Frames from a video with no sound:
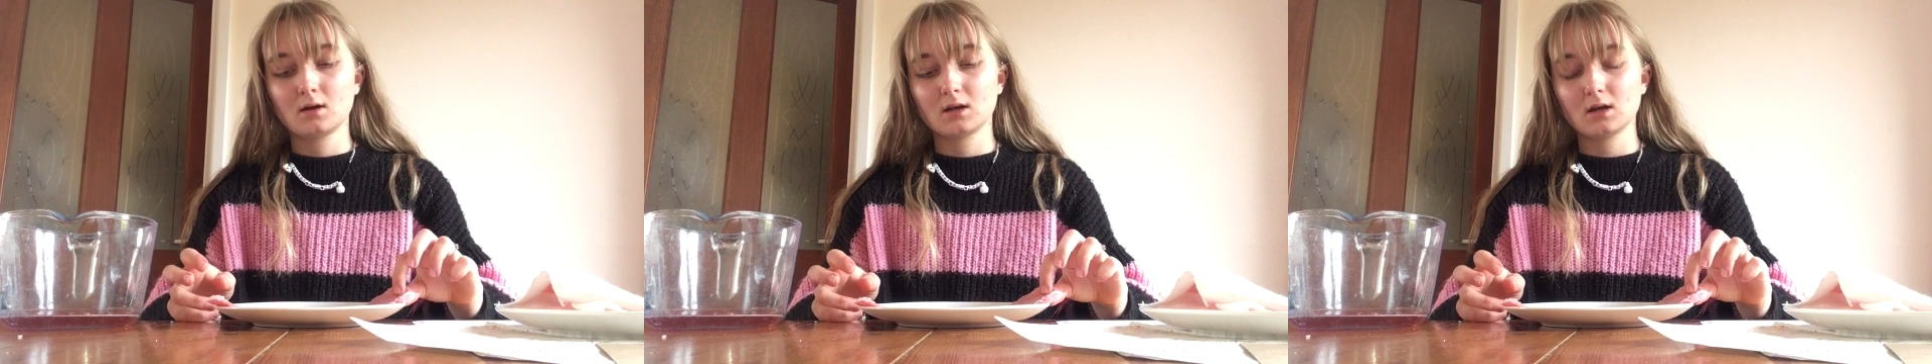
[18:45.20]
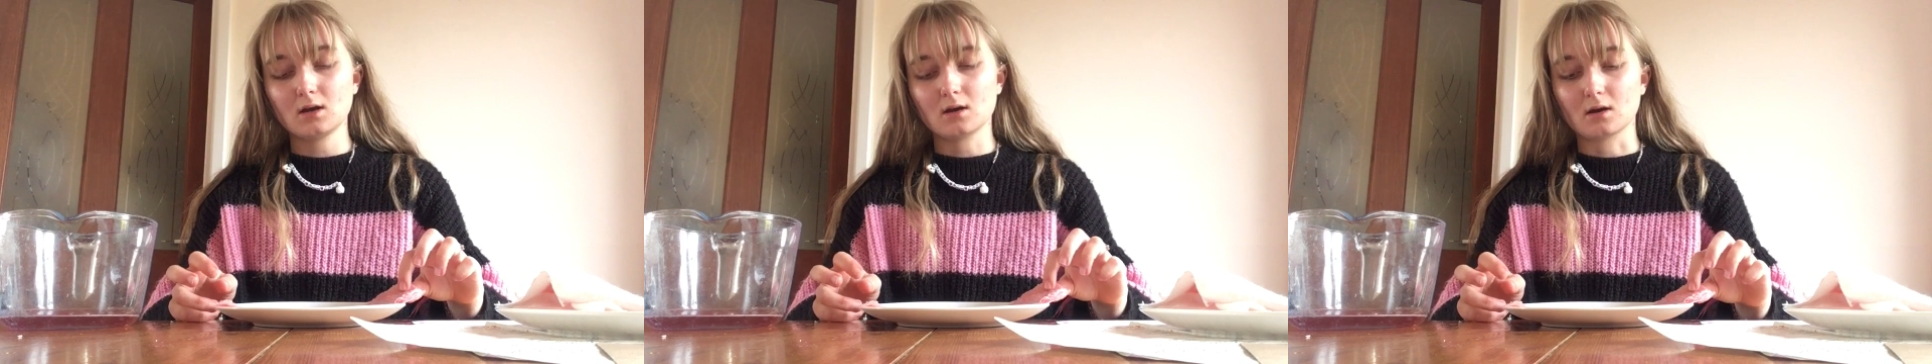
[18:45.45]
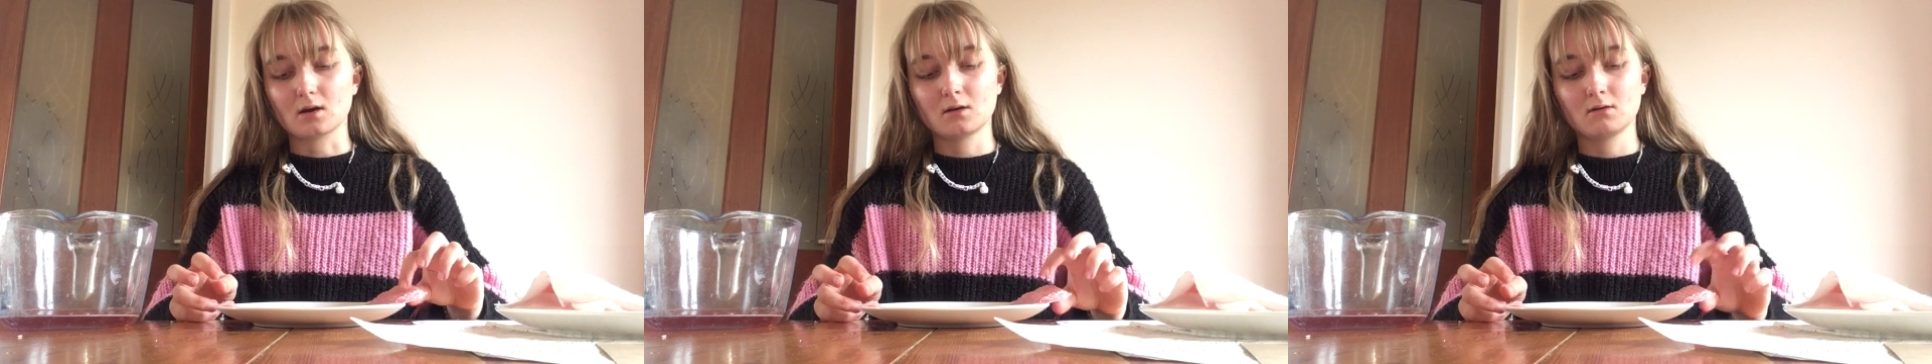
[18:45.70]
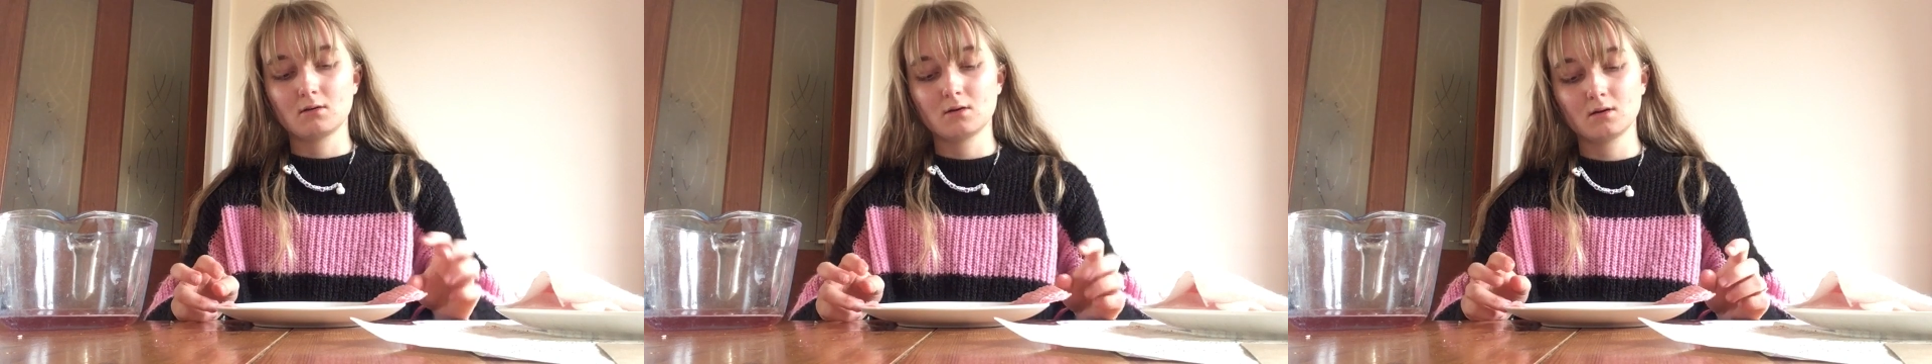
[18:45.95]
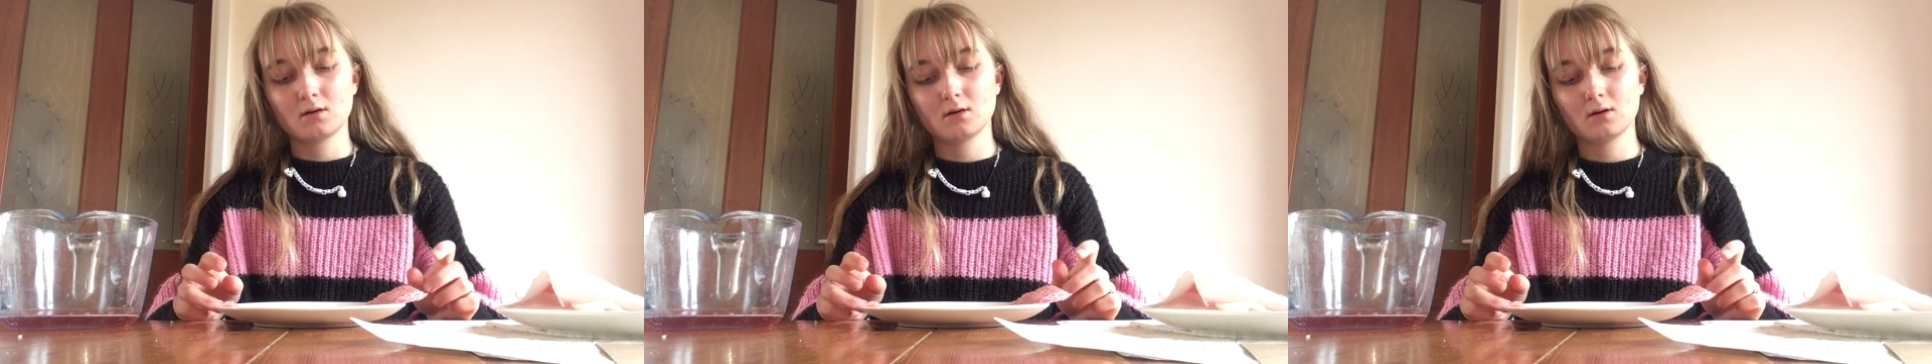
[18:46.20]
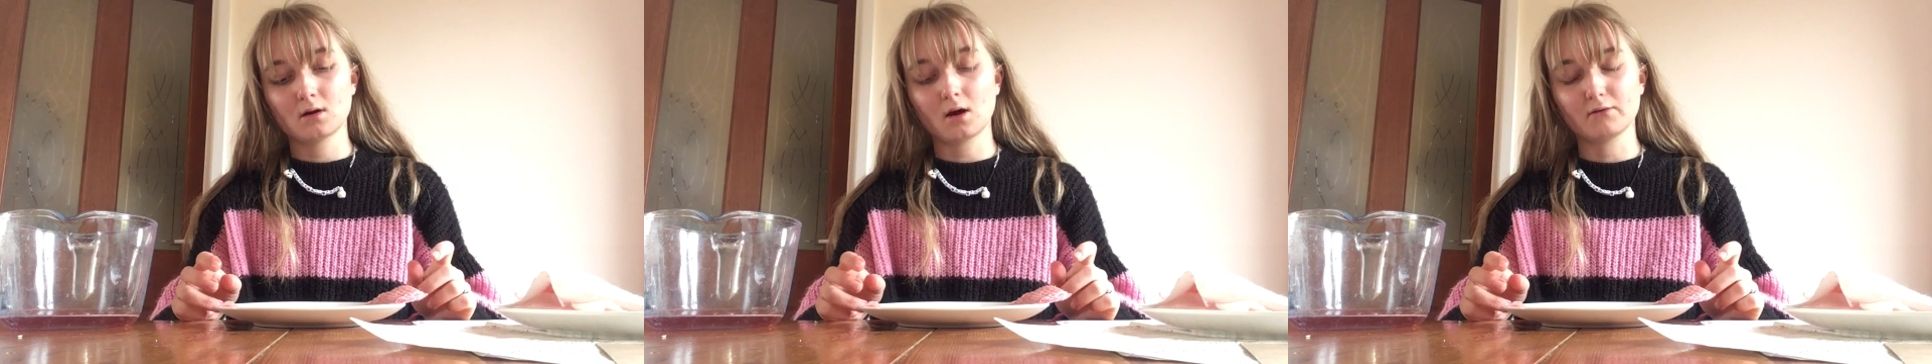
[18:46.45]
Yeah,
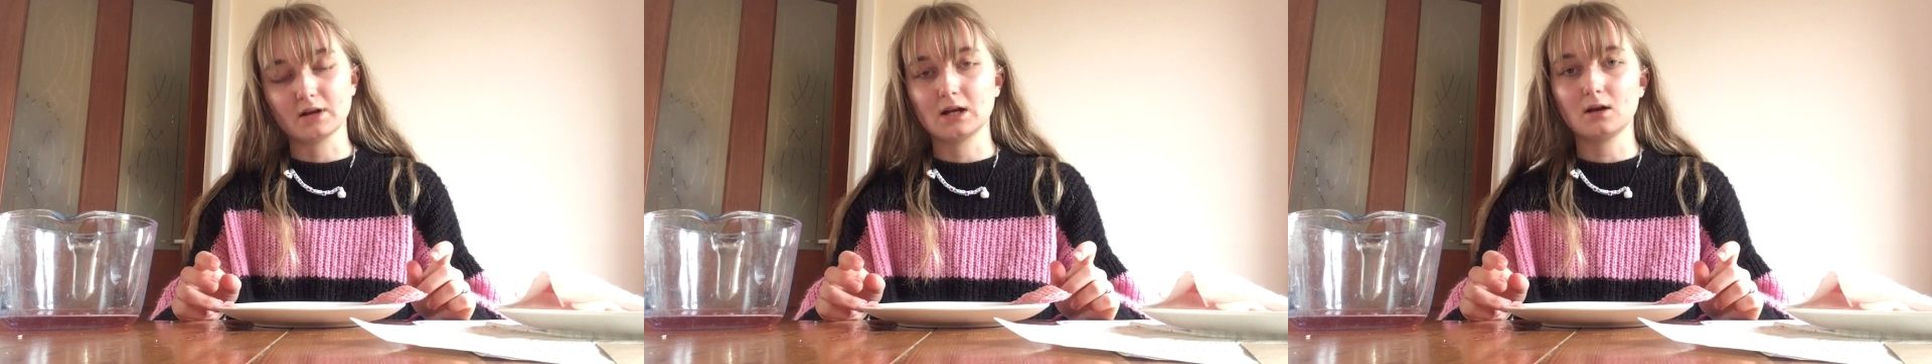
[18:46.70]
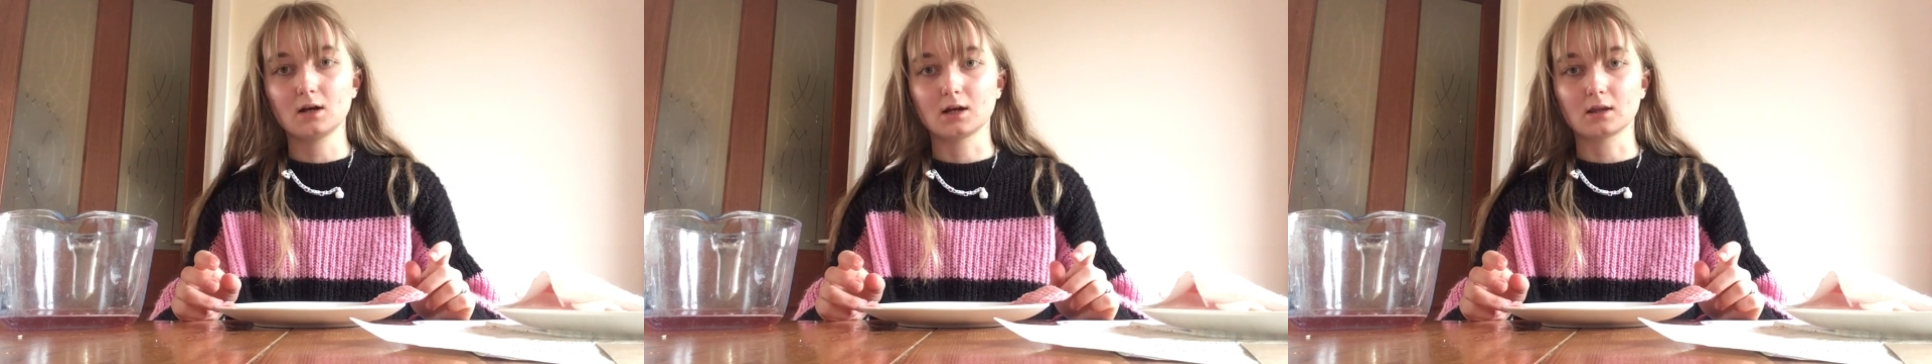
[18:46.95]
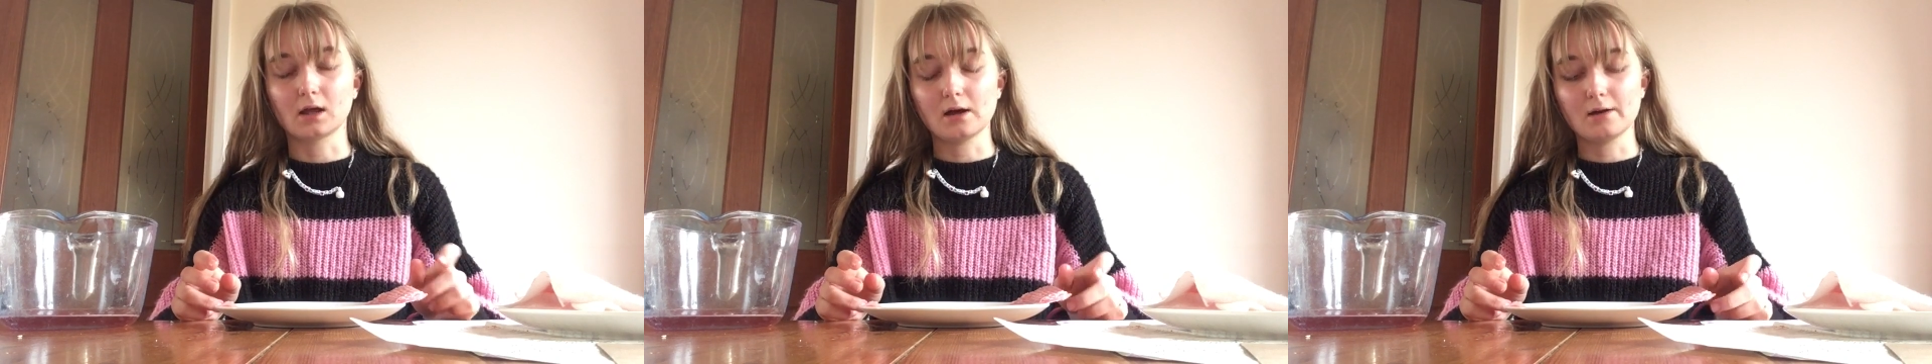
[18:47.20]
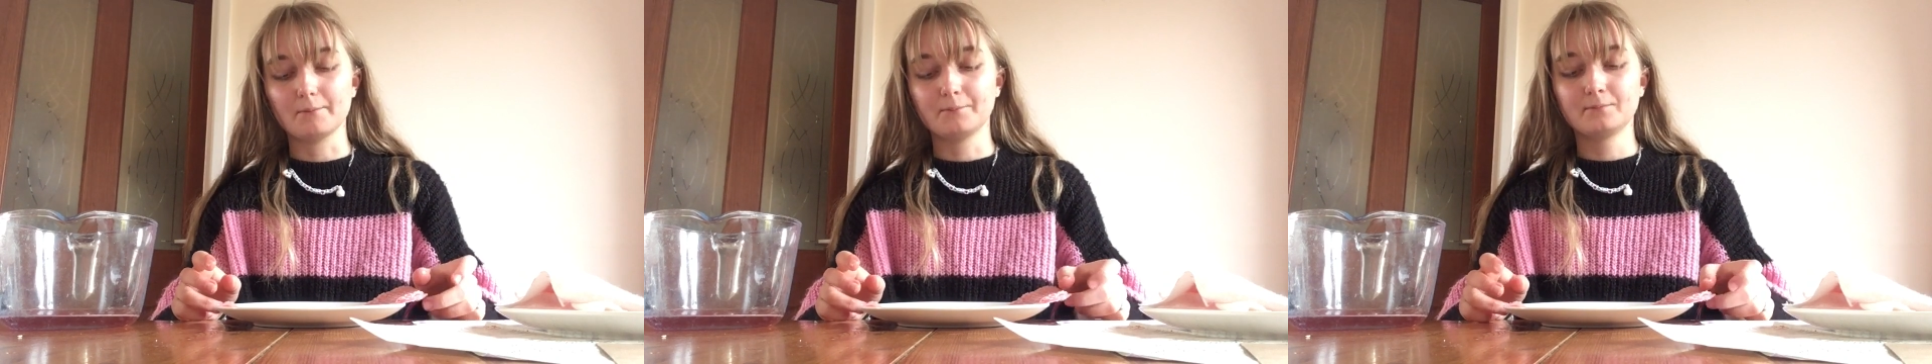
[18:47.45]
I really like that.